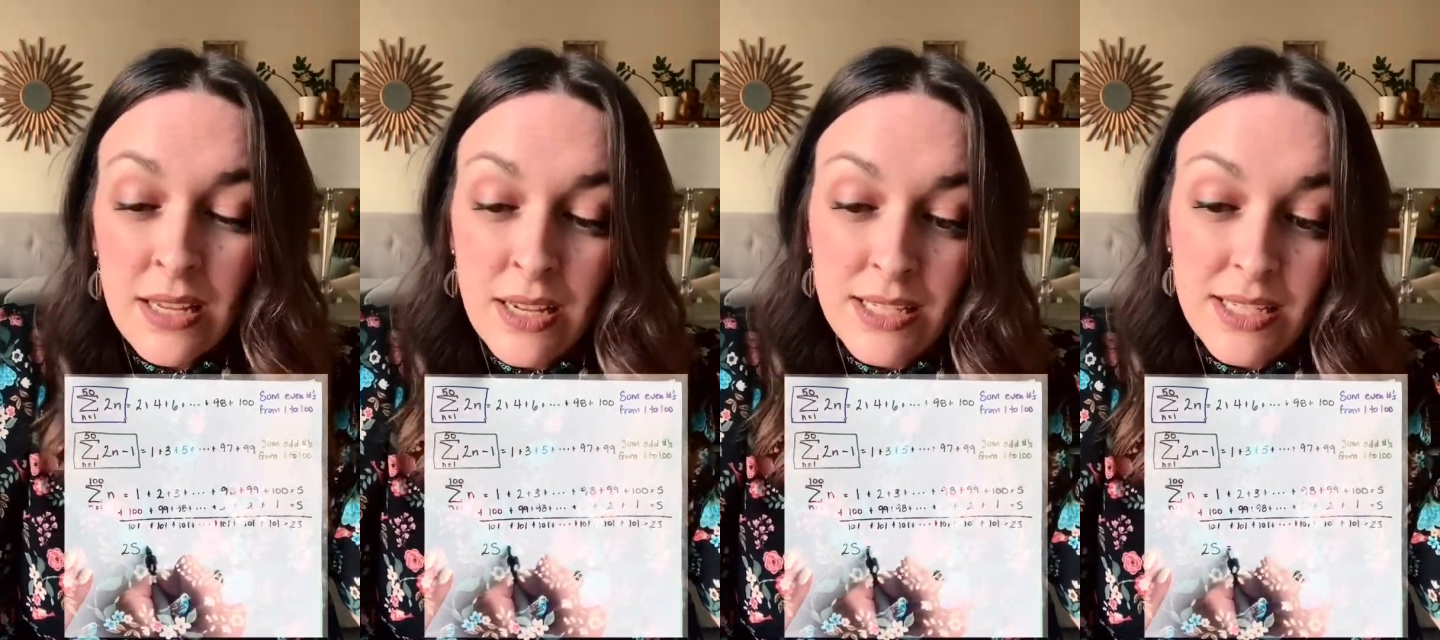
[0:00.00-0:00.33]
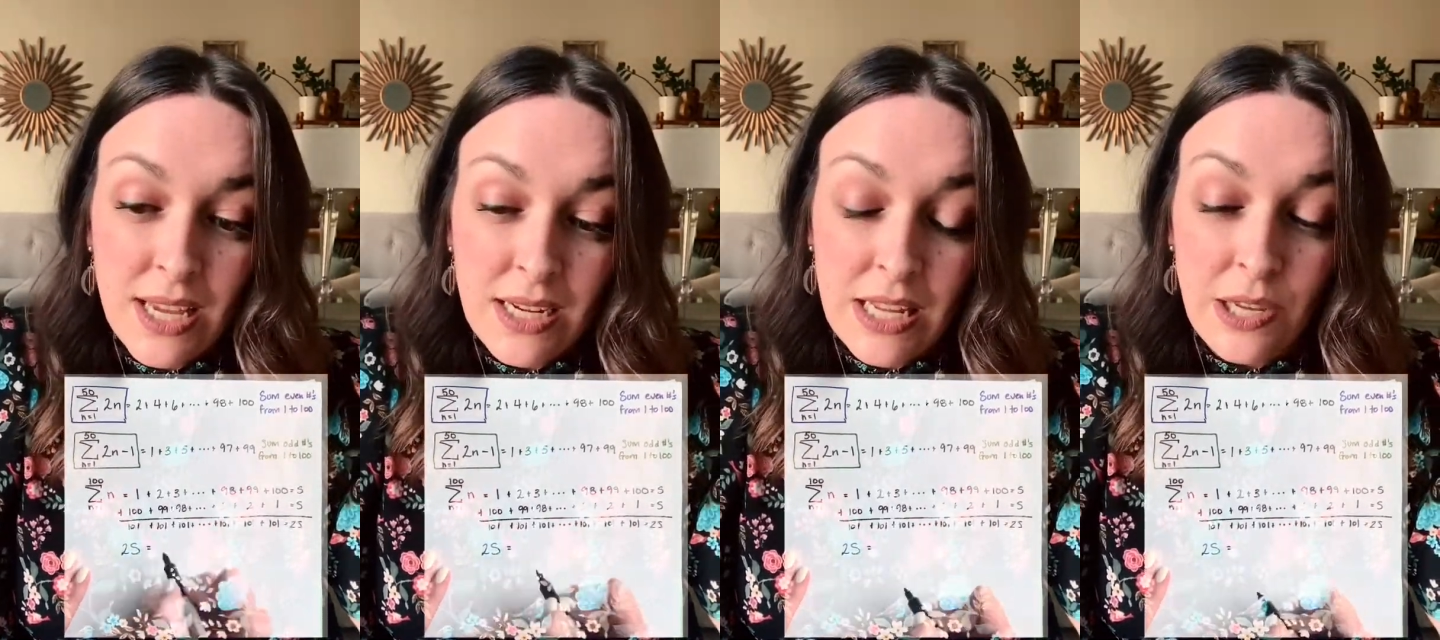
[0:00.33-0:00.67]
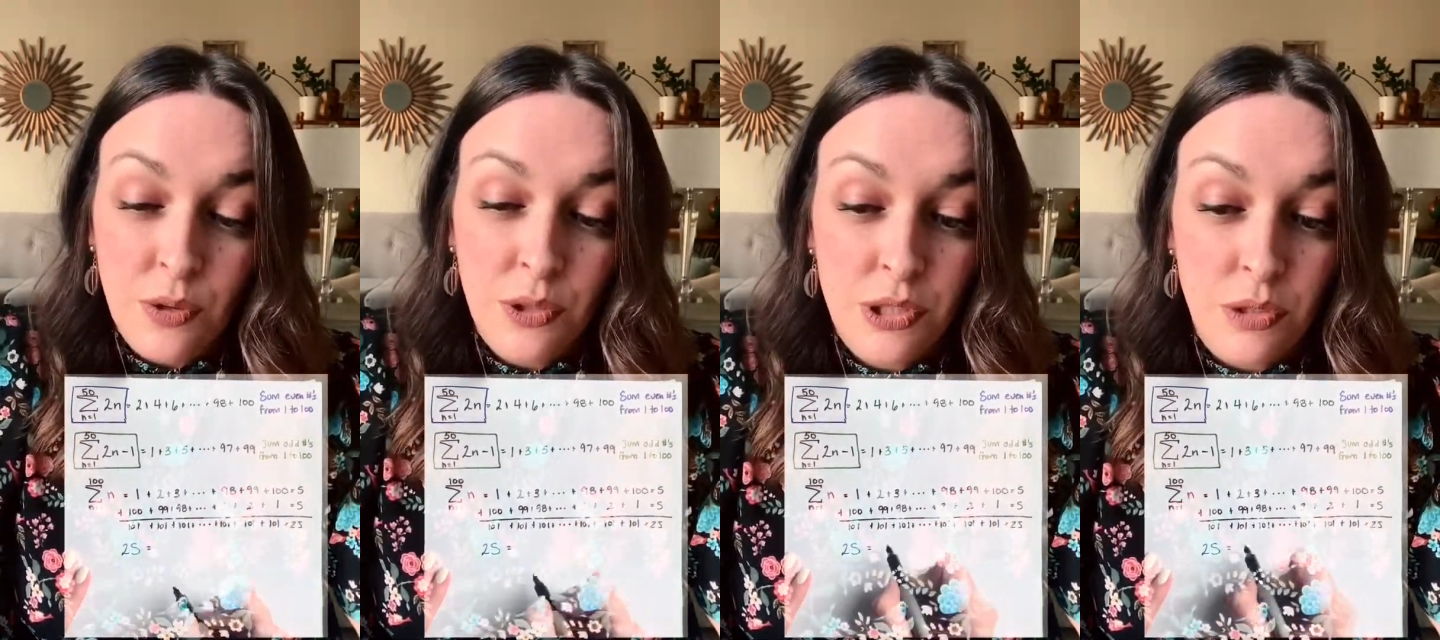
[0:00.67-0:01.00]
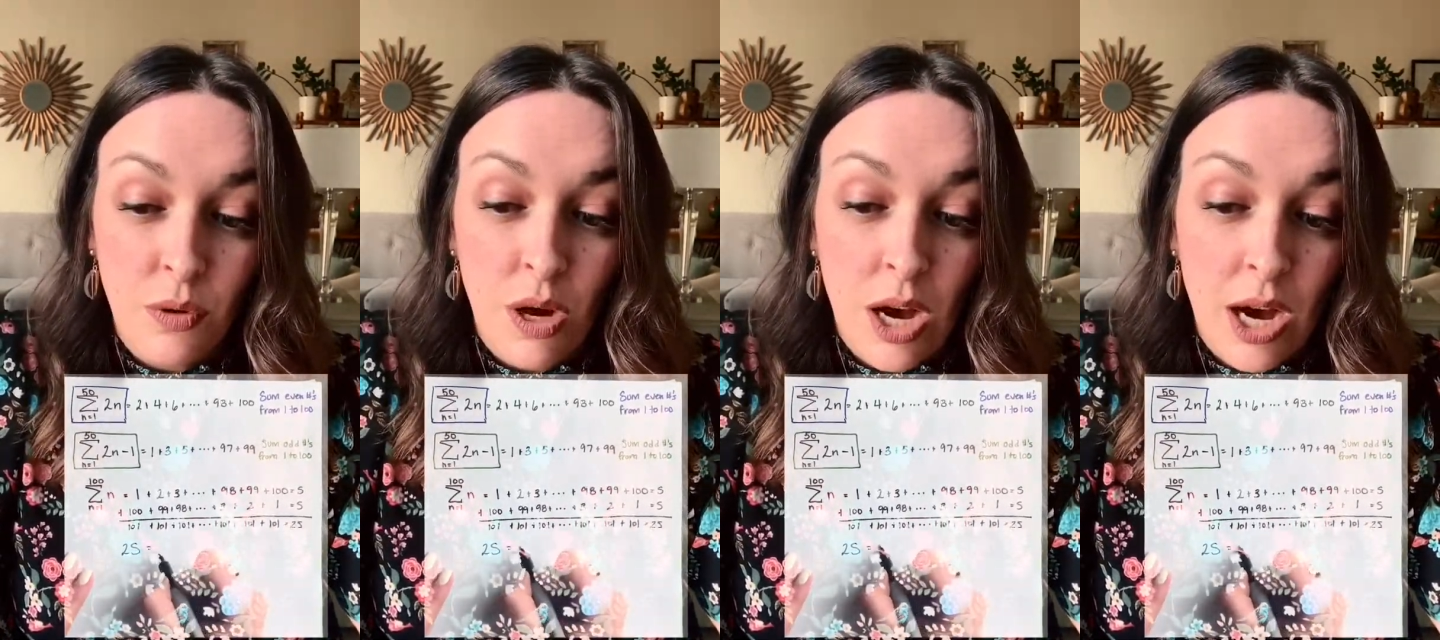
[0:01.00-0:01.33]
is then equal
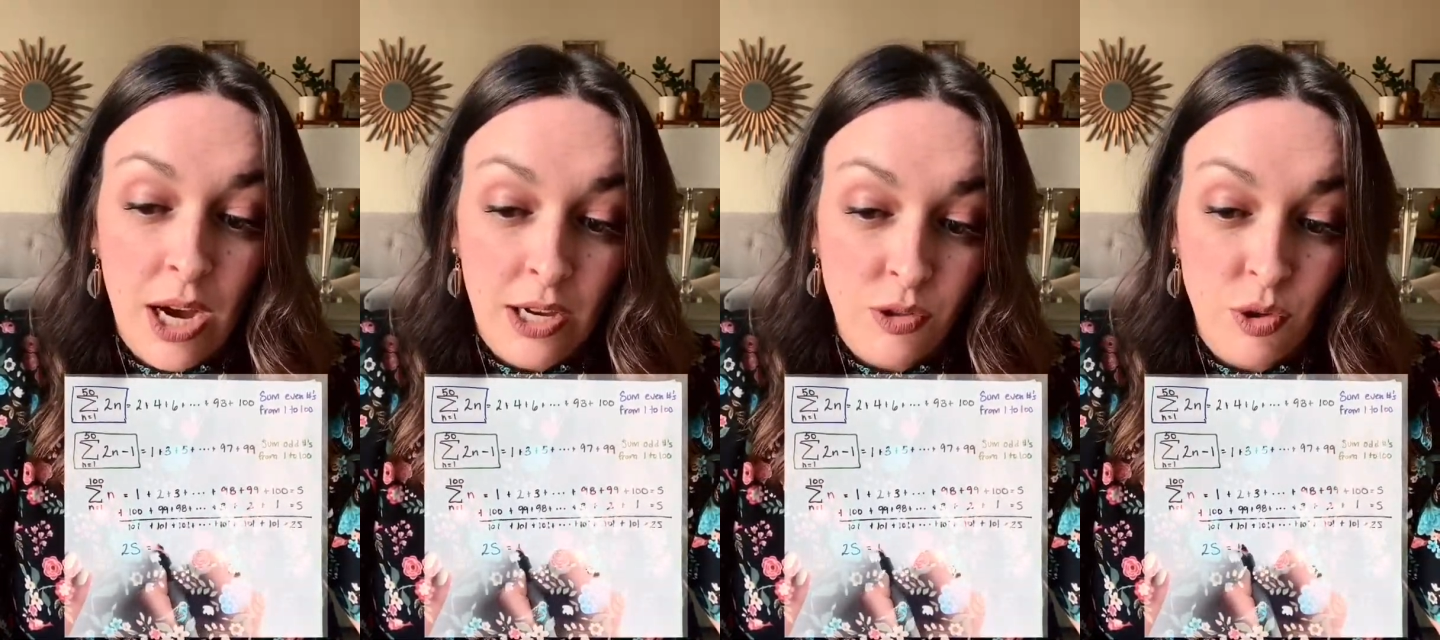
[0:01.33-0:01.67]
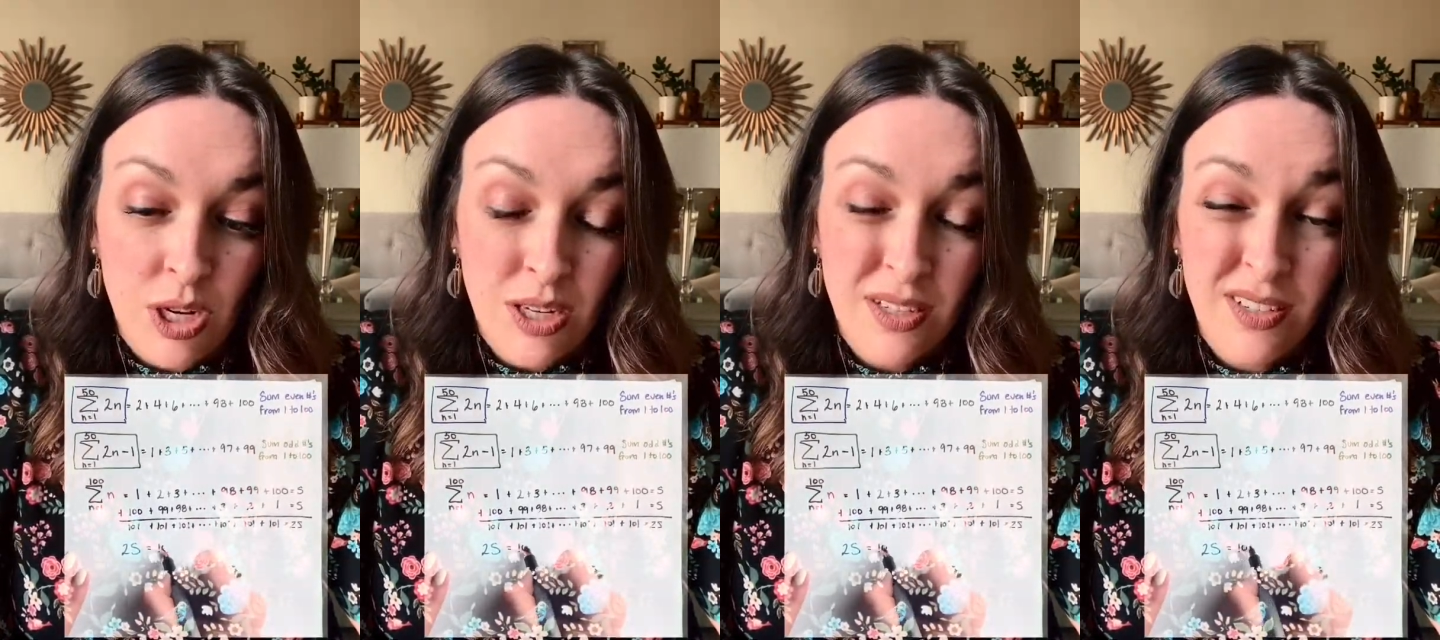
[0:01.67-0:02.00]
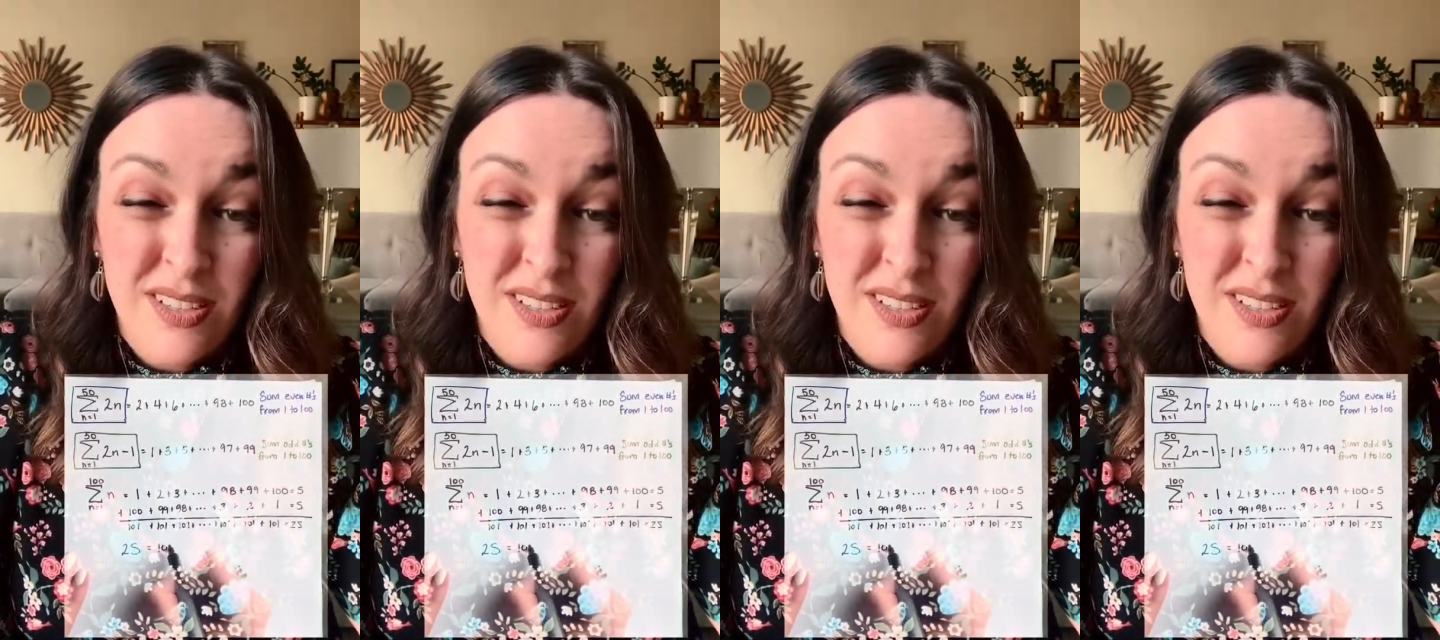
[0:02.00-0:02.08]
to 100